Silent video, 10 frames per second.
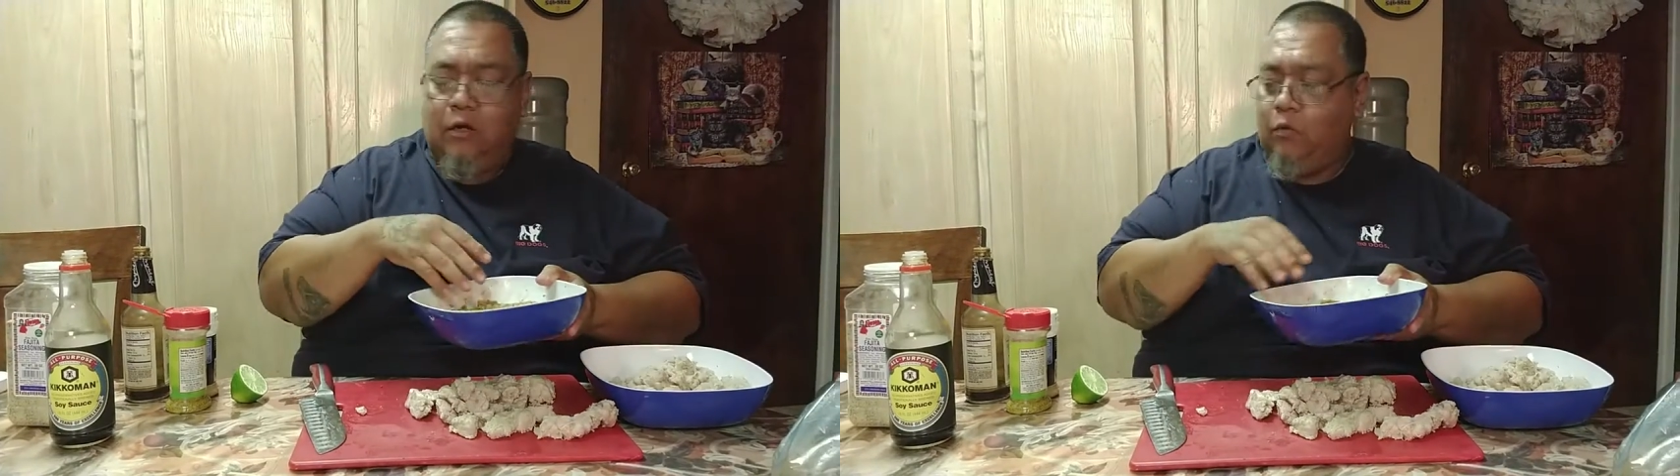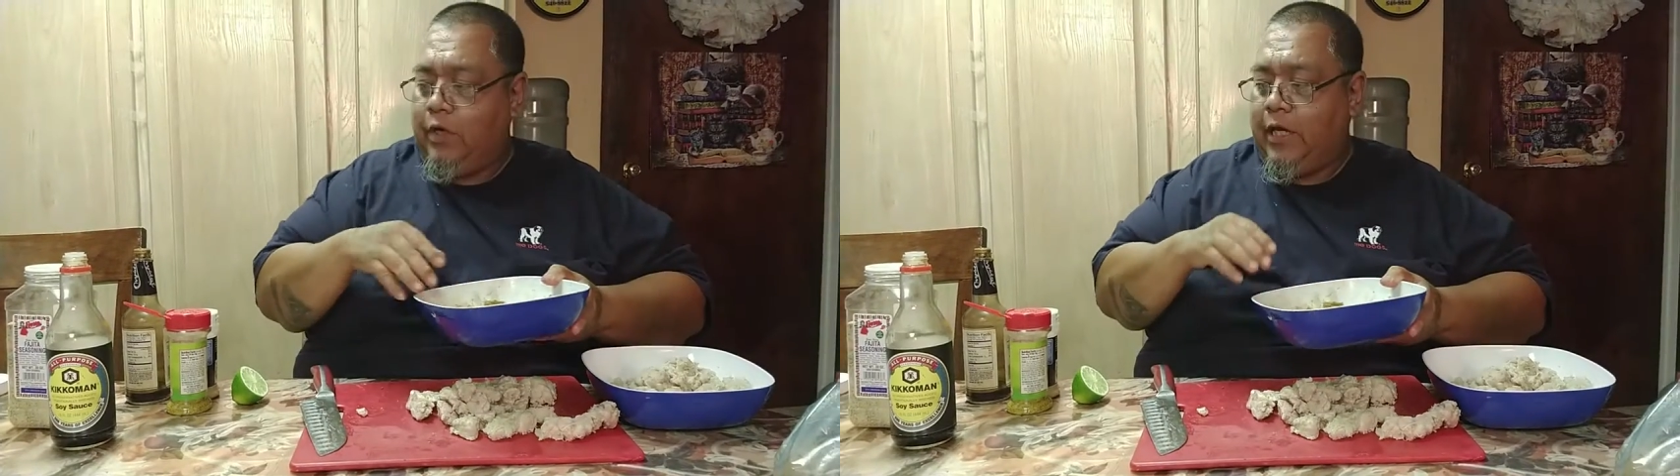
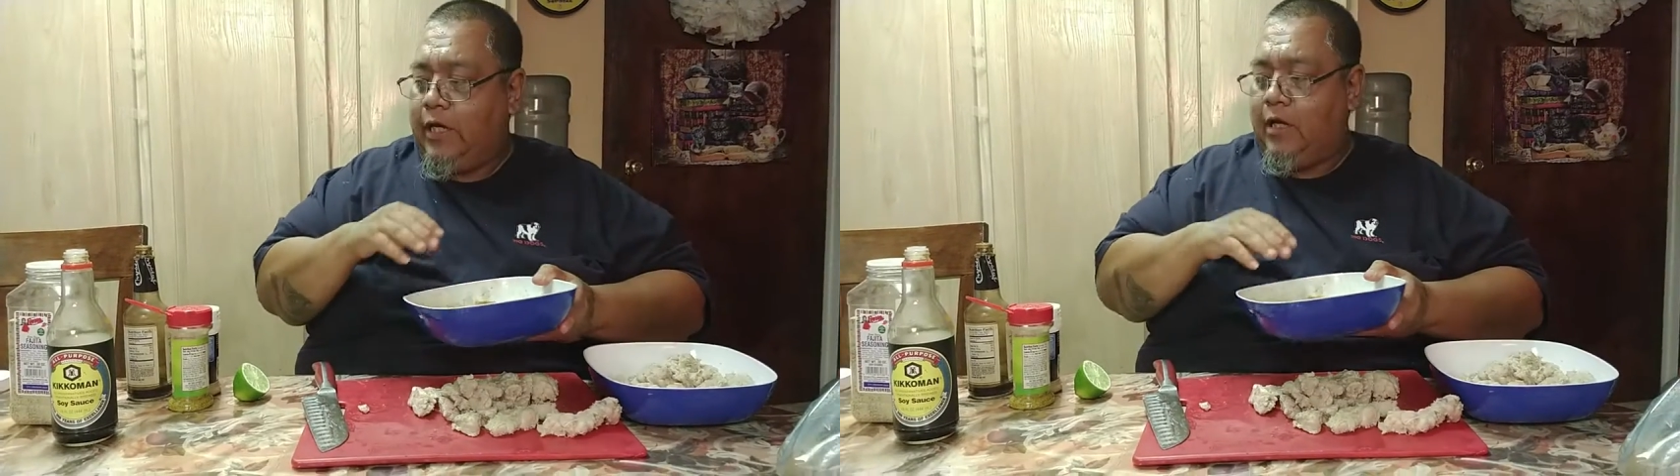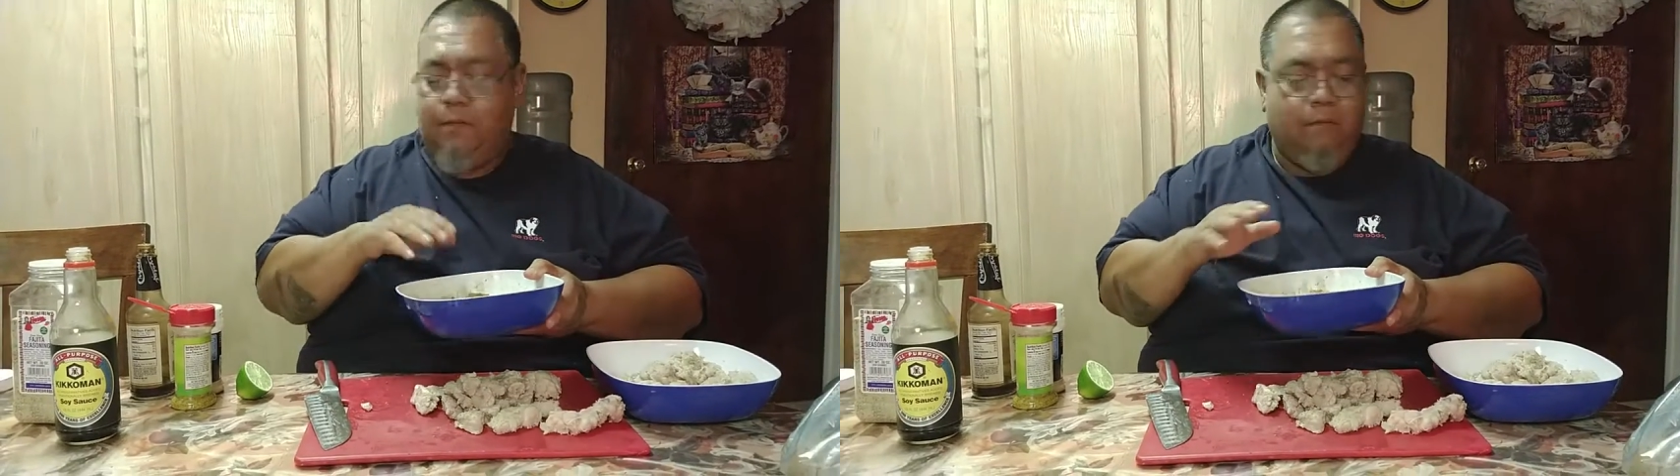we
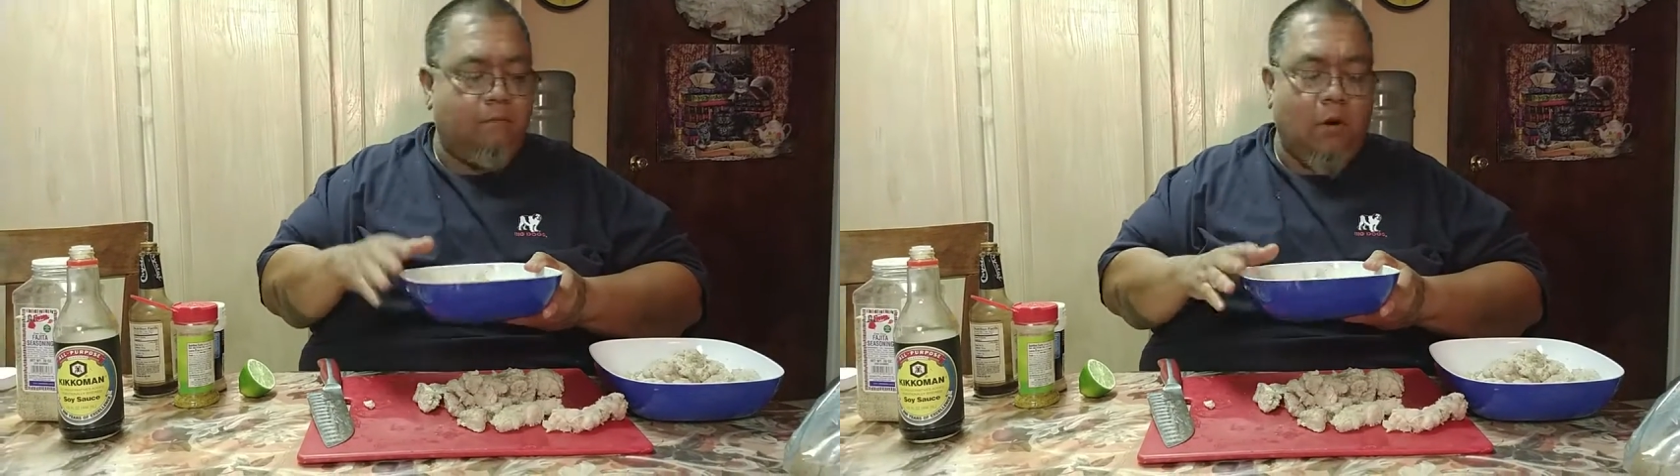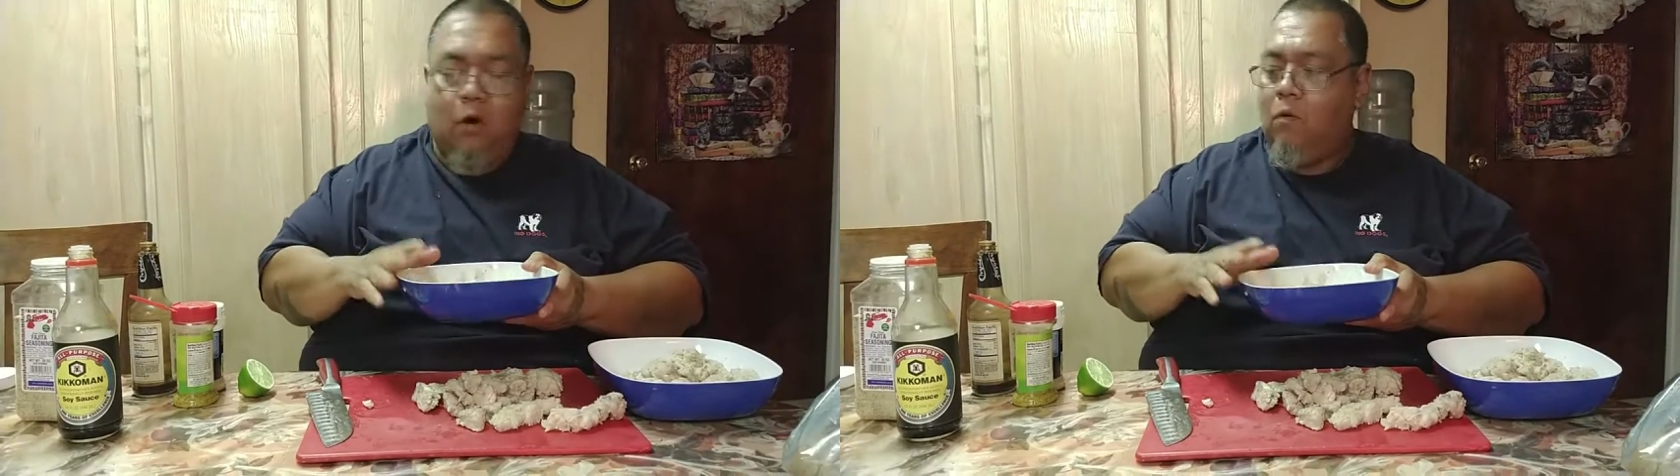get a
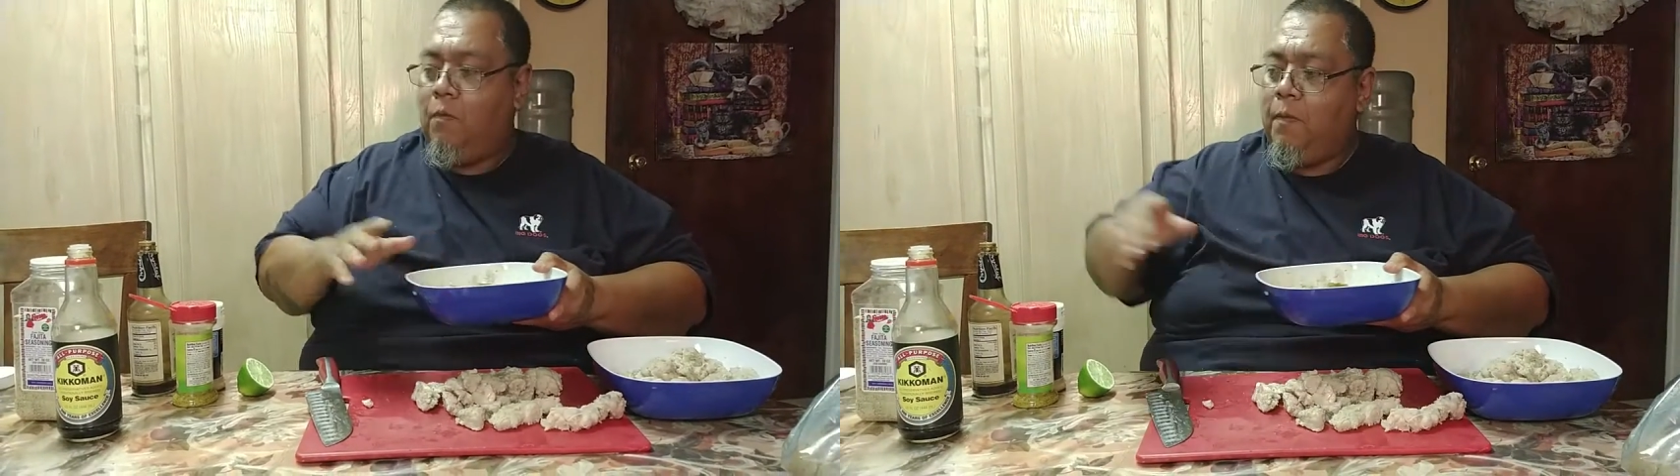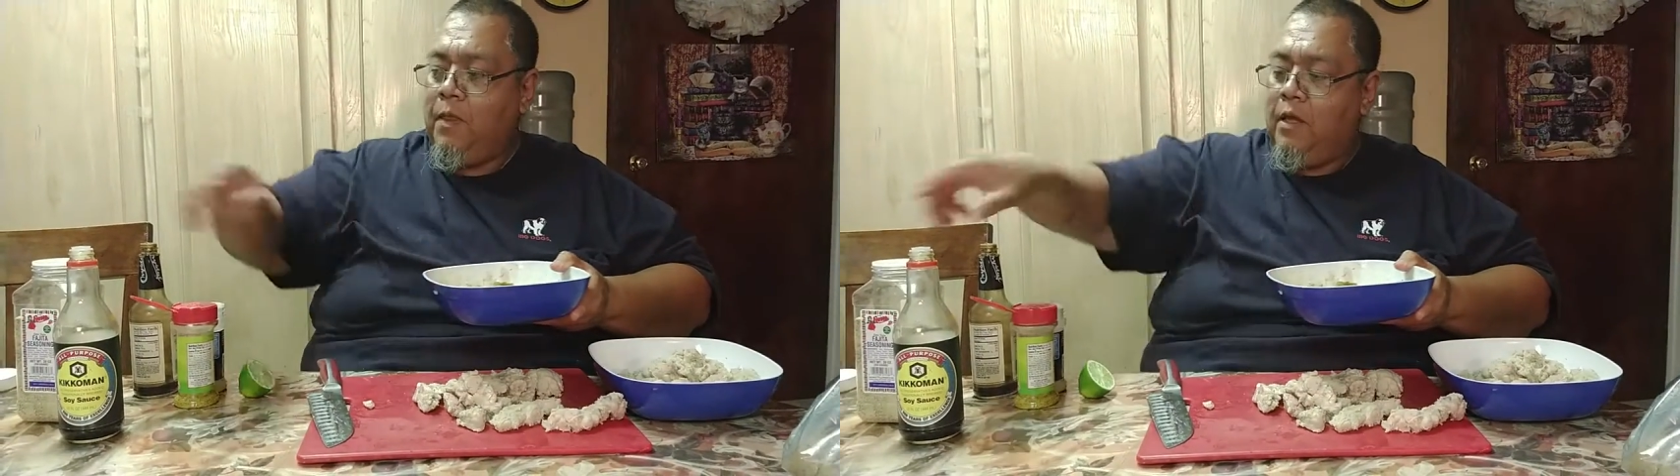
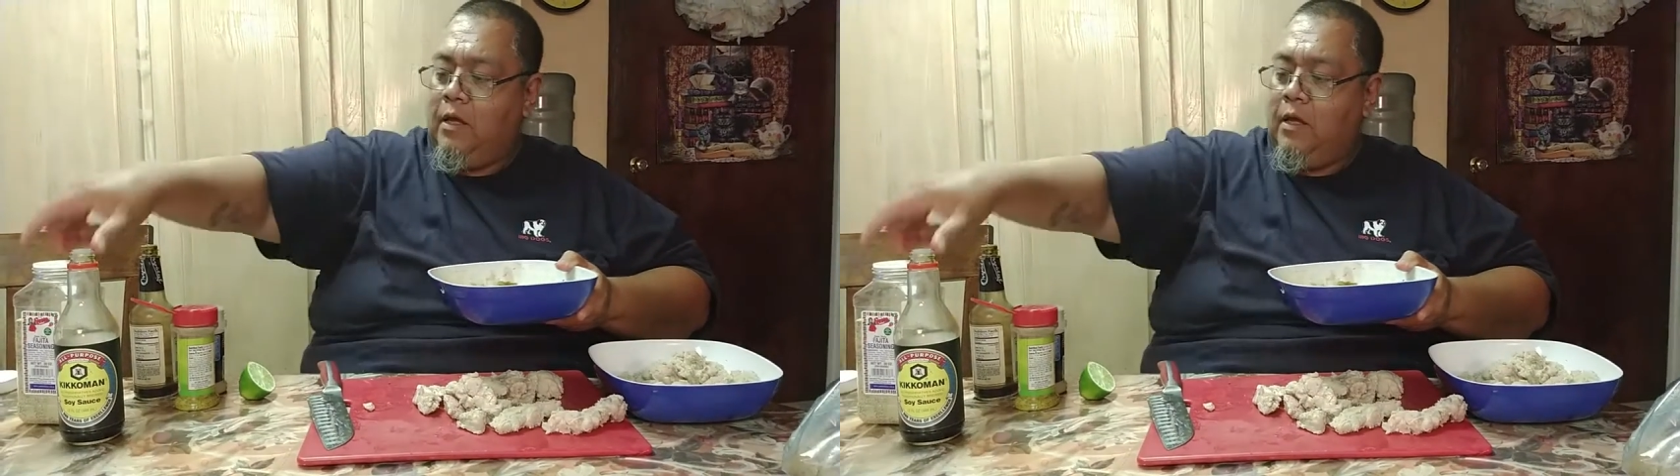bowl.